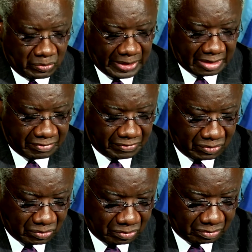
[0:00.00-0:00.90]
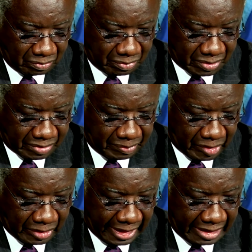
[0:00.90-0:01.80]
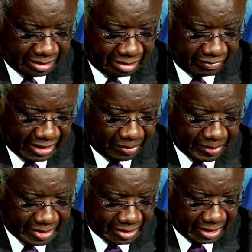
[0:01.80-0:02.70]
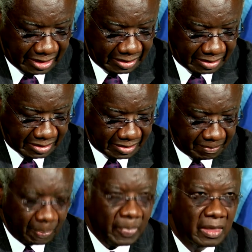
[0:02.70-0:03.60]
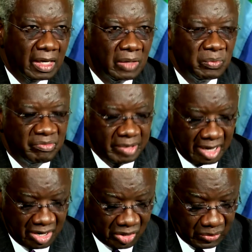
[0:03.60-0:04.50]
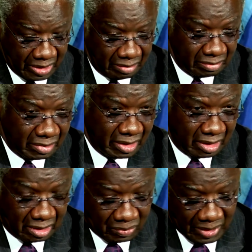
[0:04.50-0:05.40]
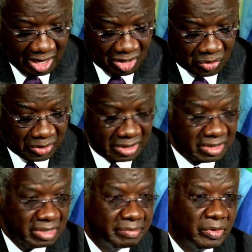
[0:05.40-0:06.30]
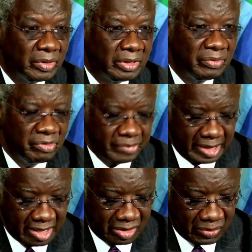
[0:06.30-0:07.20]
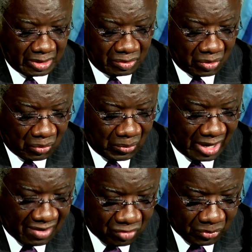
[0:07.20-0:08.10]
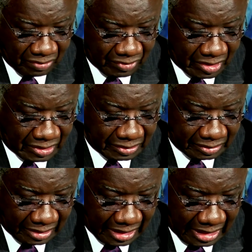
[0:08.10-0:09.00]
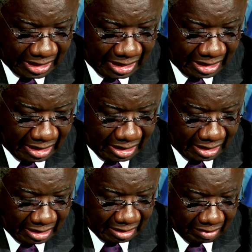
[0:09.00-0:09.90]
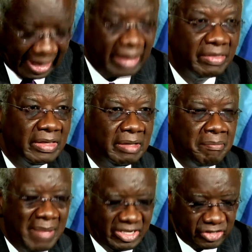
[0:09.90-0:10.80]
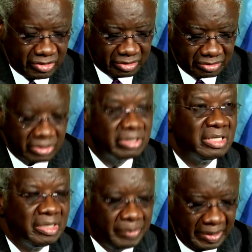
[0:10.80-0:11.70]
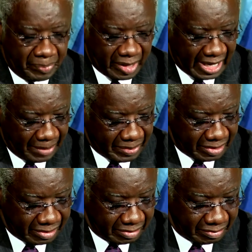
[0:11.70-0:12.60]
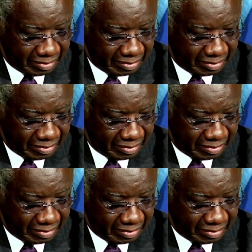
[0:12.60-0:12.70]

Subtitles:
quite a few small island developing states. And we've been arguing, we argued in Samoa, and we've been arguing wherever we've gone, that the measure GDP per capita